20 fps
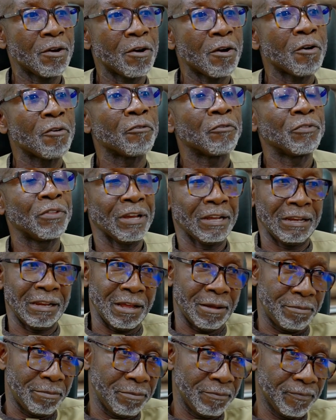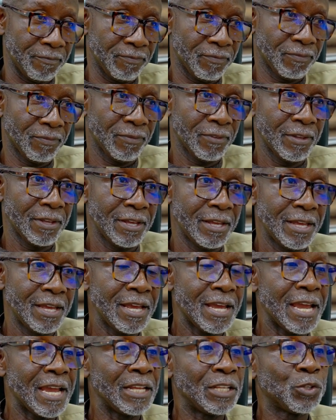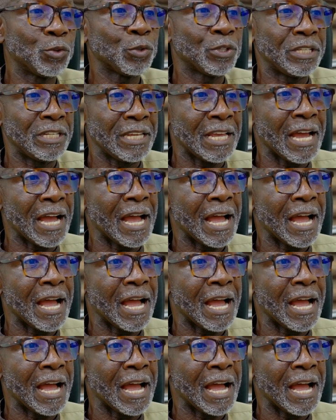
of the club. Okay.